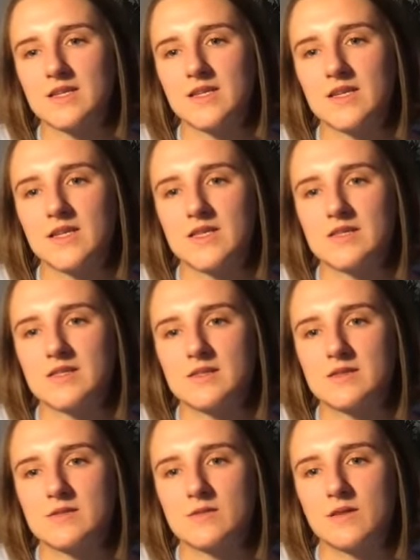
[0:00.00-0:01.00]

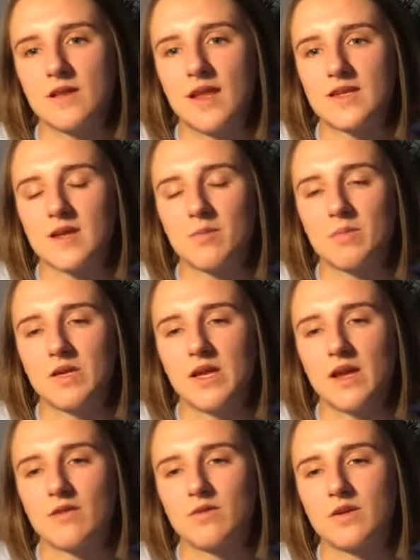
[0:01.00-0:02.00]
knees, let them be
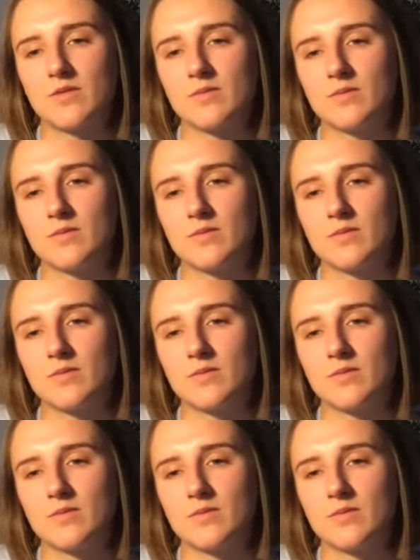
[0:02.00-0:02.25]
heavy.